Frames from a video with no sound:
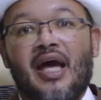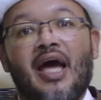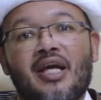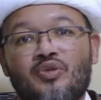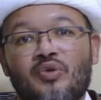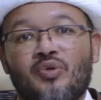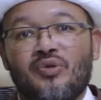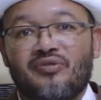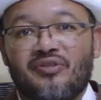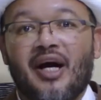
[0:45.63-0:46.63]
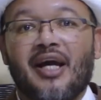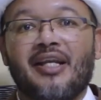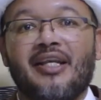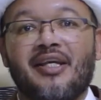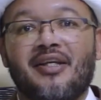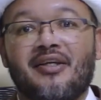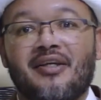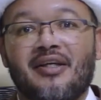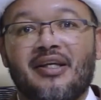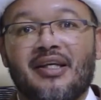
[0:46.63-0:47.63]
as we would find it
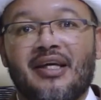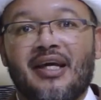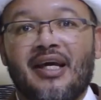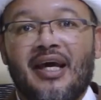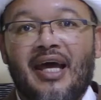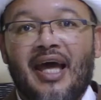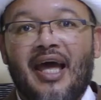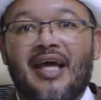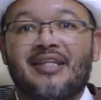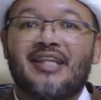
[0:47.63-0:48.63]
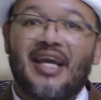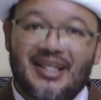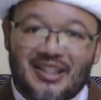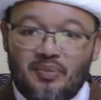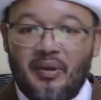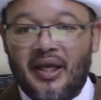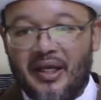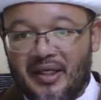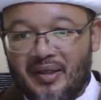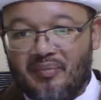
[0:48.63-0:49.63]
as
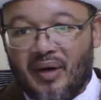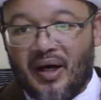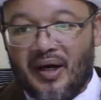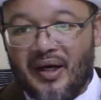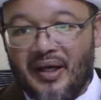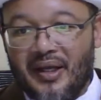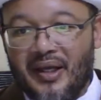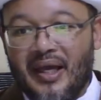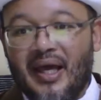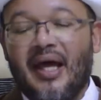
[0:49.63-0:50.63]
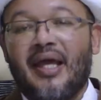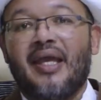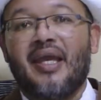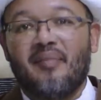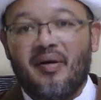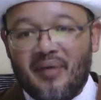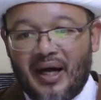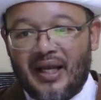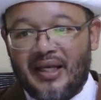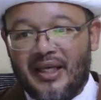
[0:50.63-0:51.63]
explained by Imam
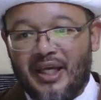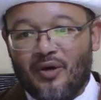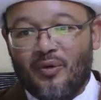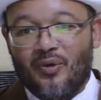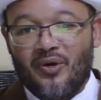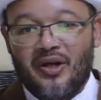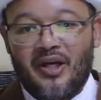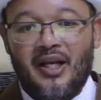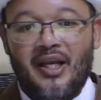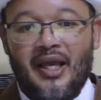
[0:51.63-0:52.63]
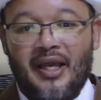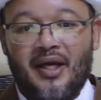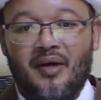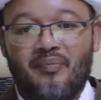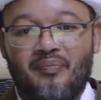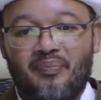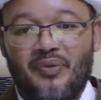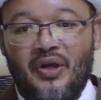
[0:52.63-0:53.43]
Ali in Ghurar al-Hikam,